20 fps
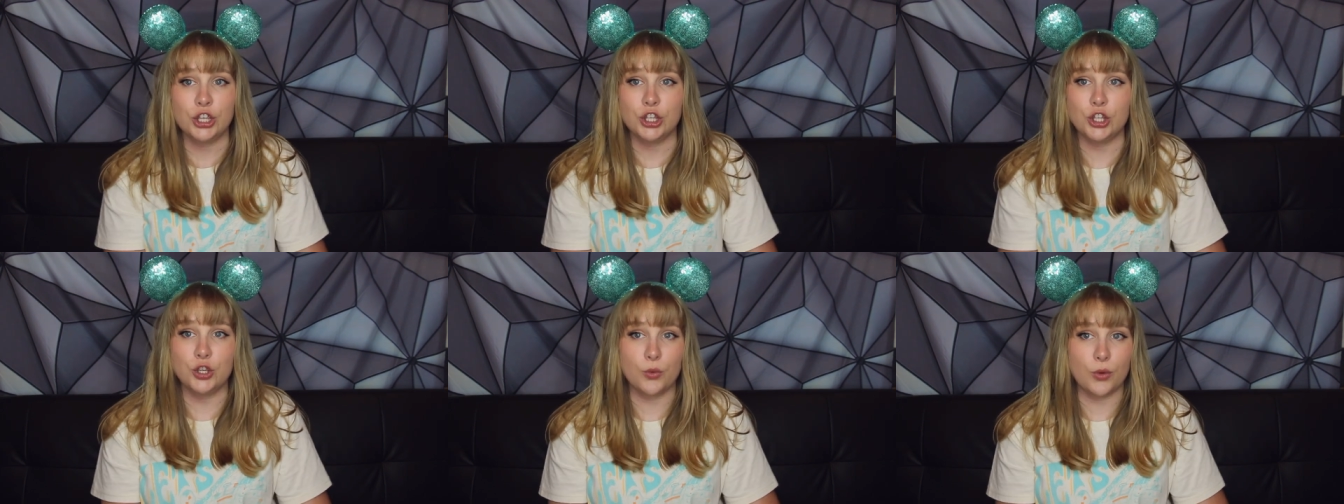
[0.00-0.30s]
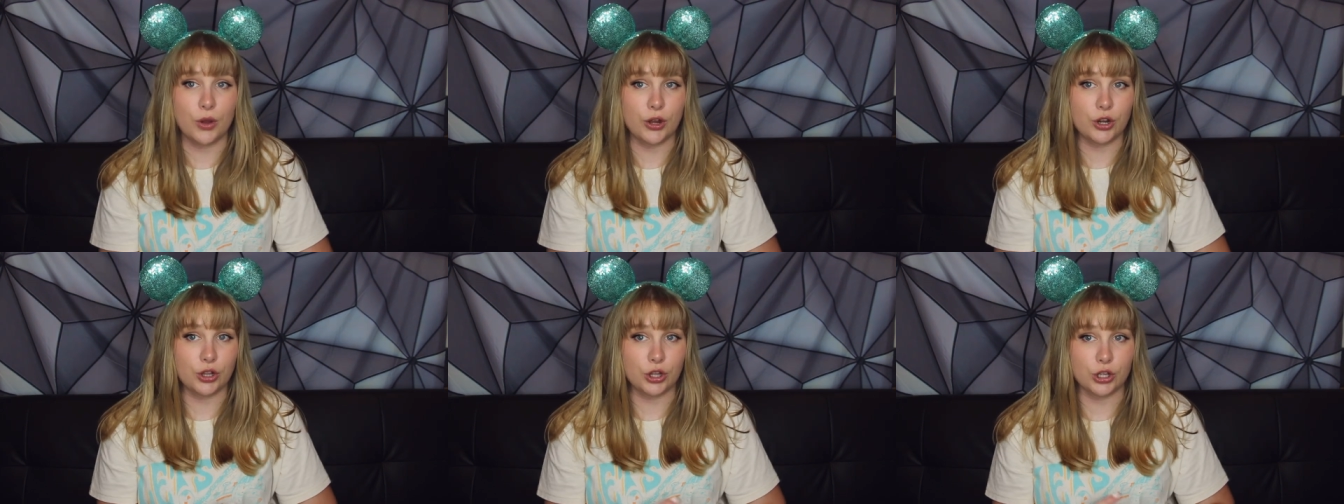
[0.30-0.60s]
you
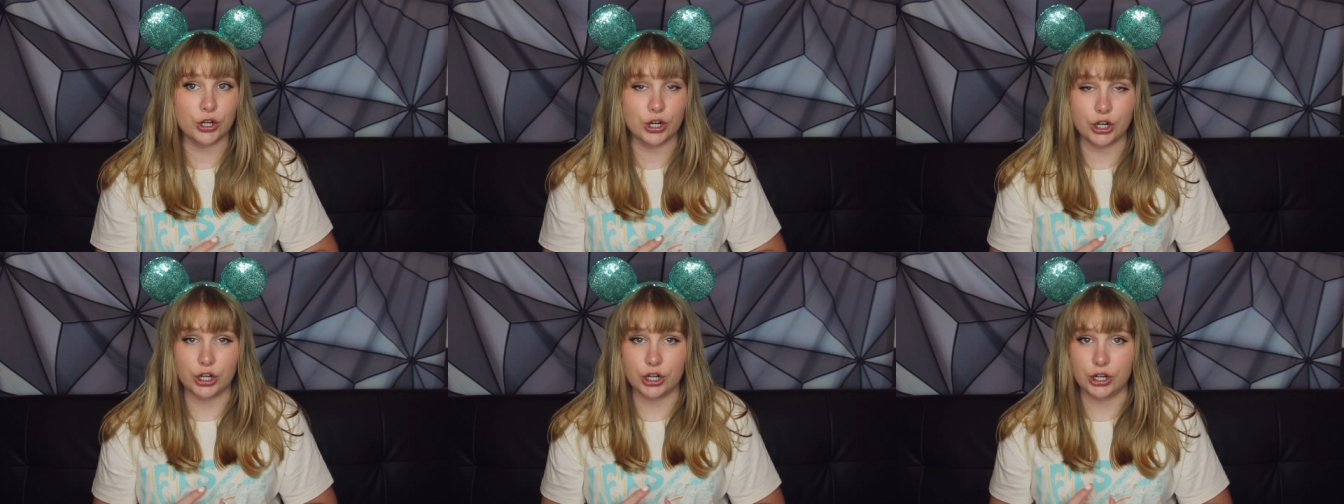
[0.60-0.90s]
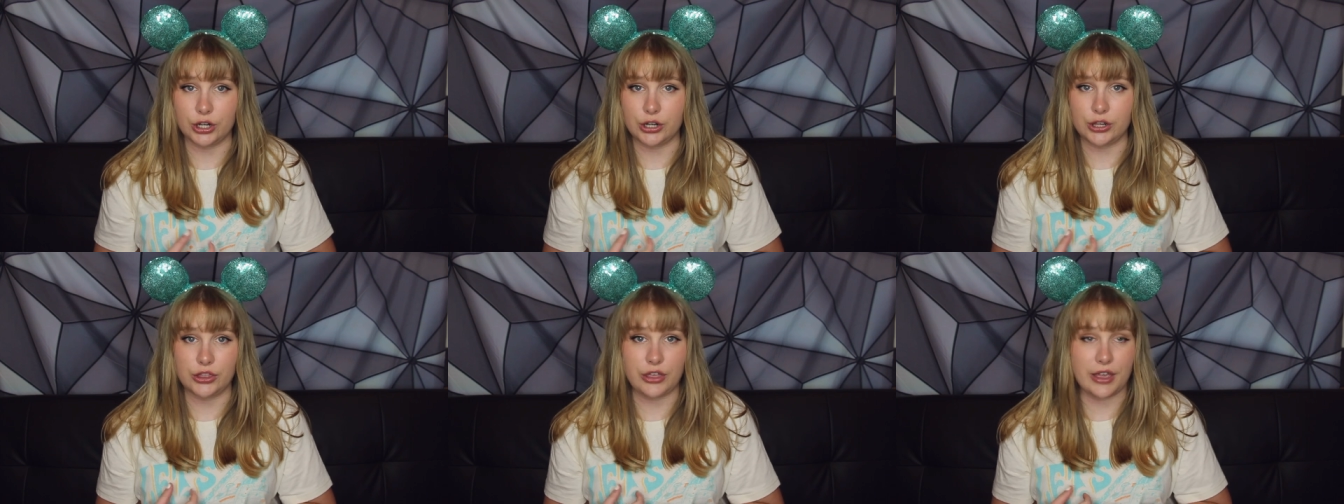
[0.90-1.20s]
want to
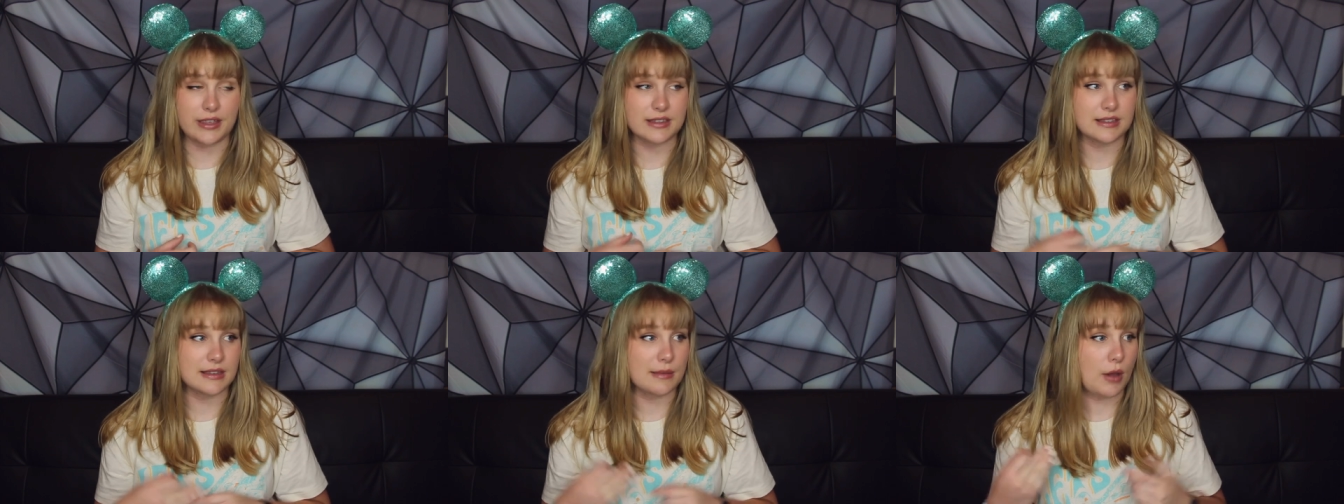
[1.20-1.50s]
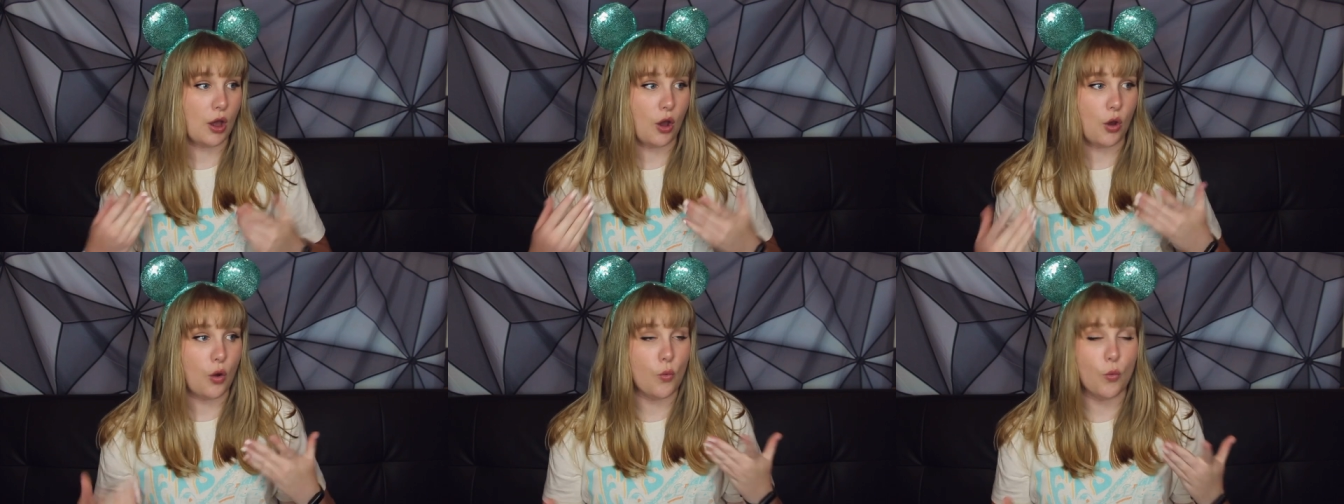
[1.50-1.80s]
learn things
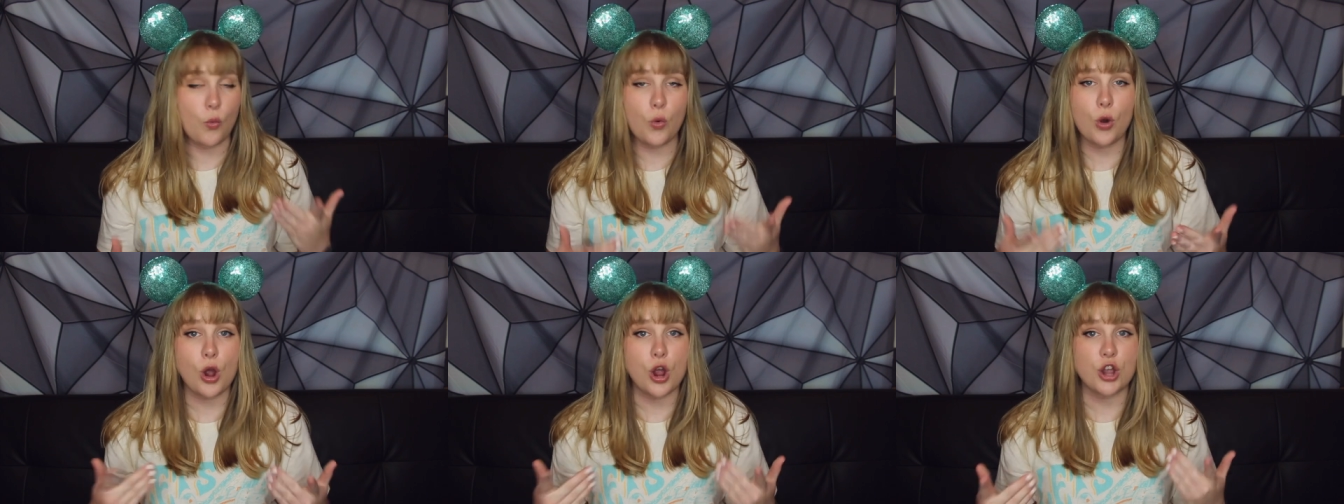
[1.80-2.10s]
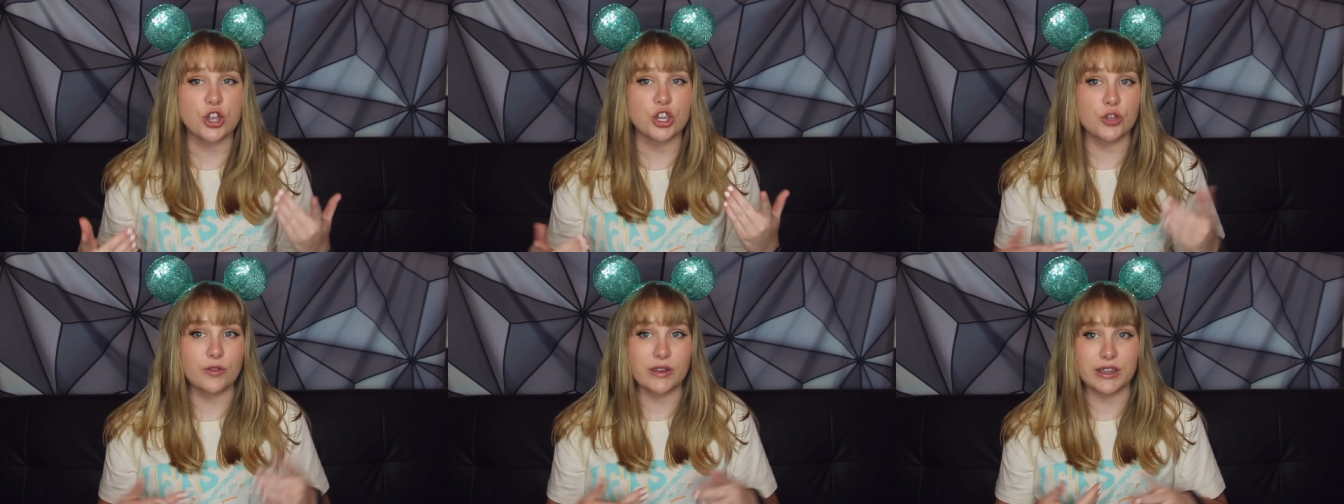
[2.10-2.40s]
about
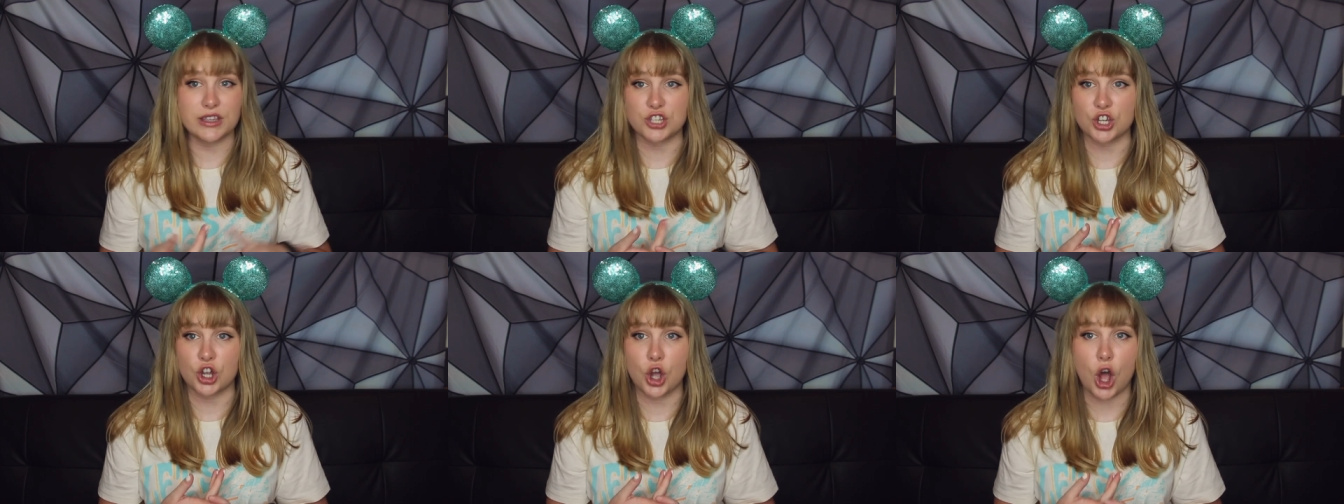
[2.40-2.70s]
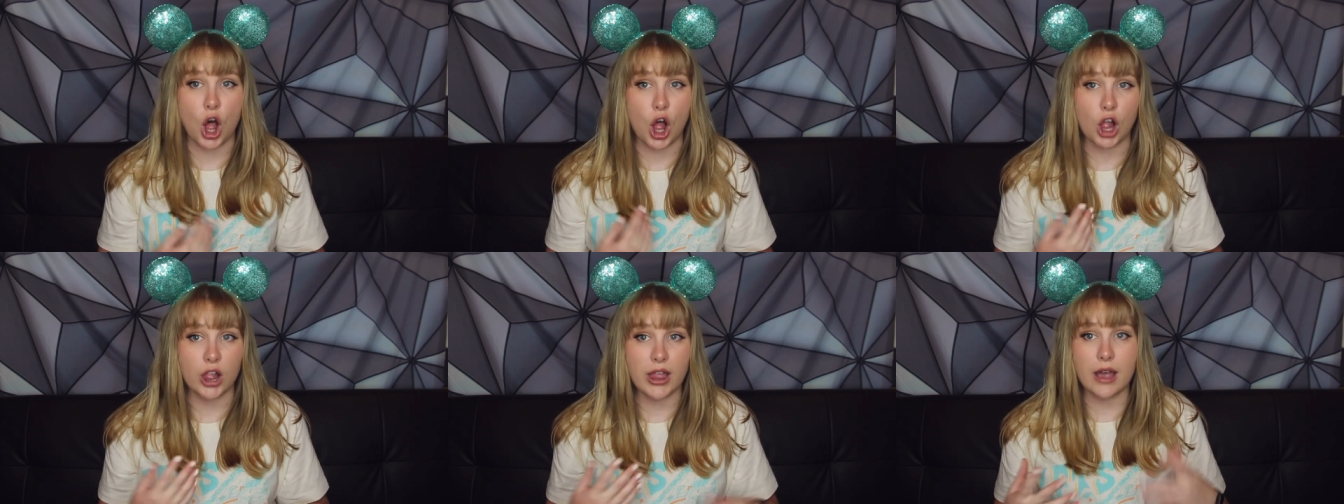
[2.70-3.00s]
work, you need to
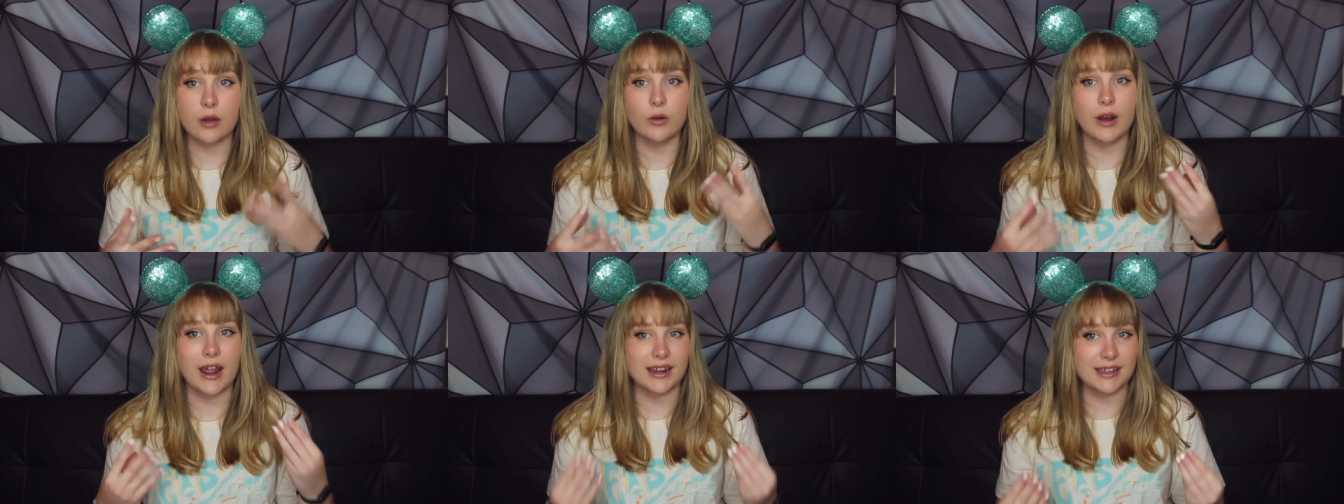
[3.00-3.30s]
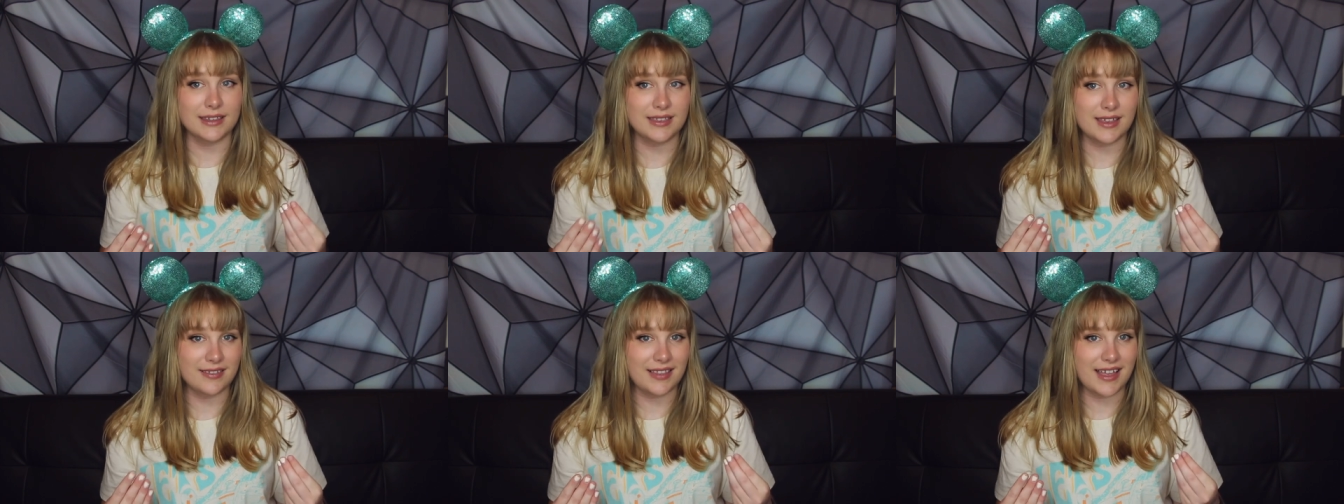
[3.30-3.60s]
call out,
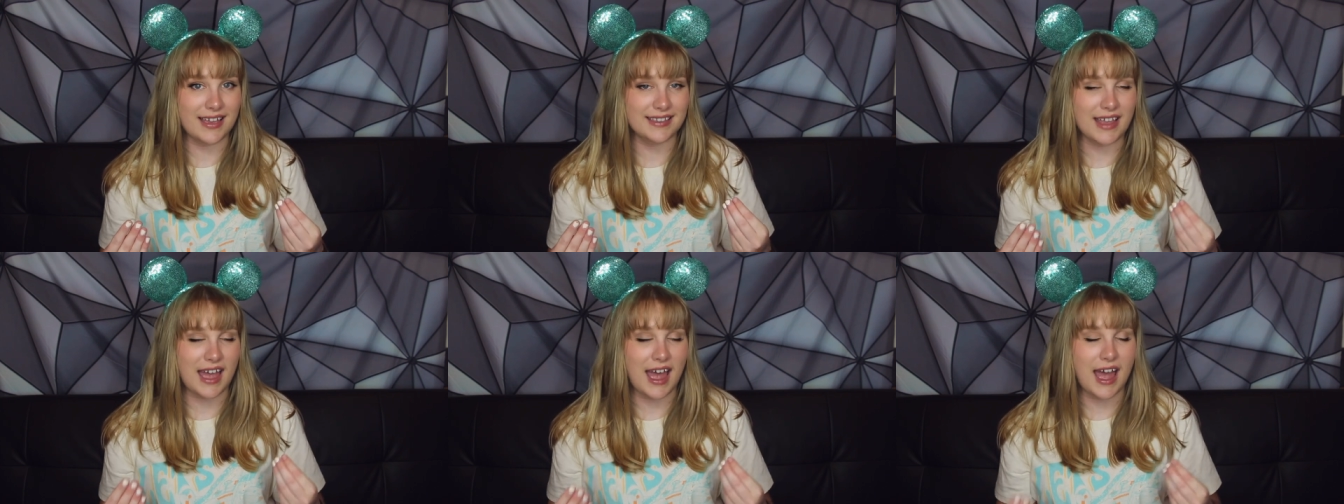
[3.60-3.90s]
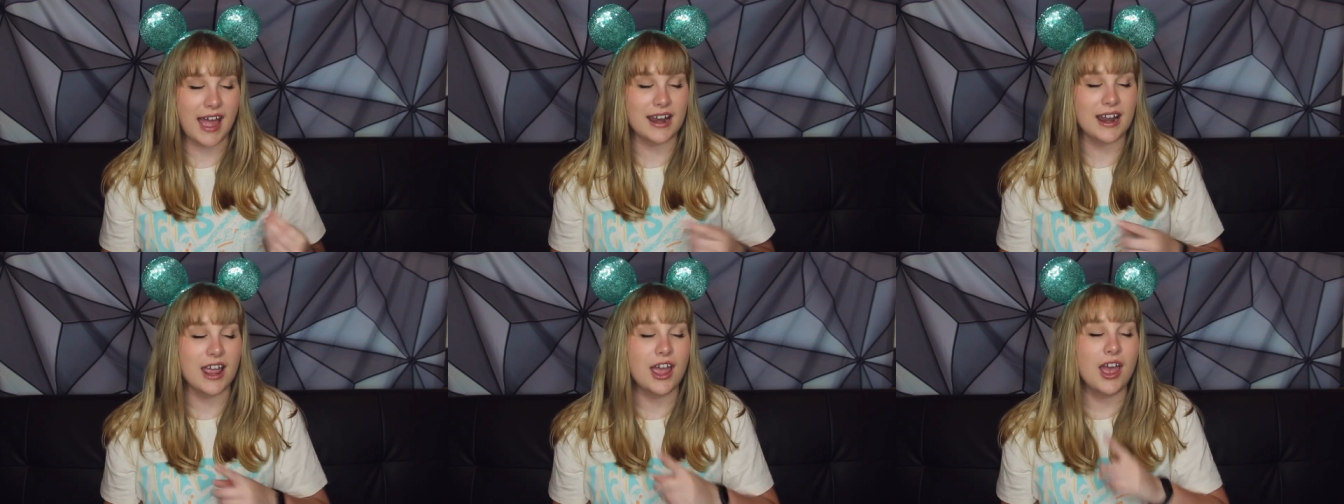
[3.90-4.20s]
anything like
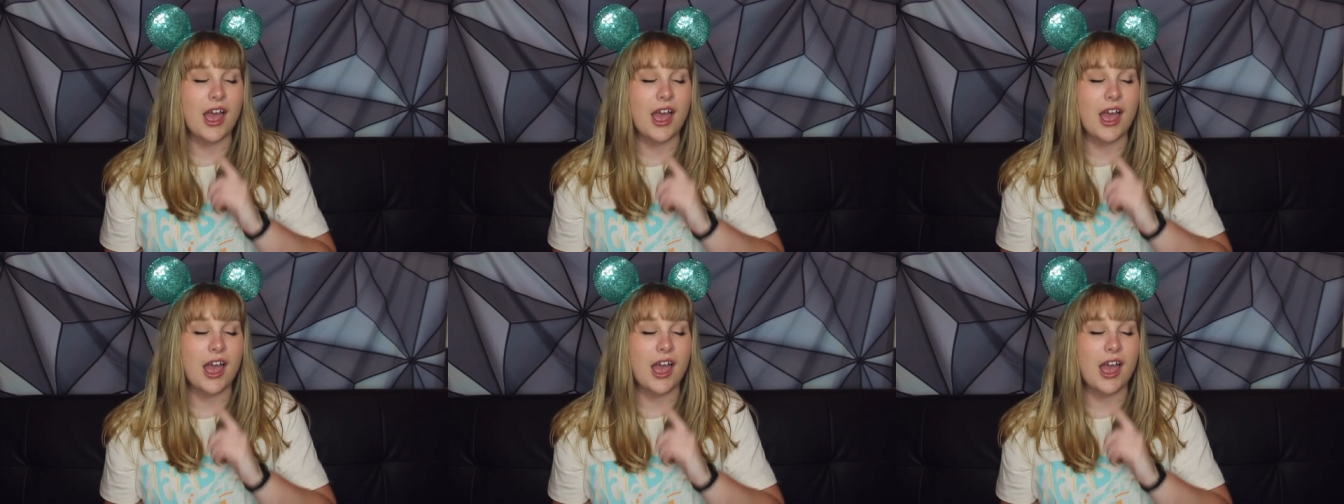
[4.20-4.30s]
that,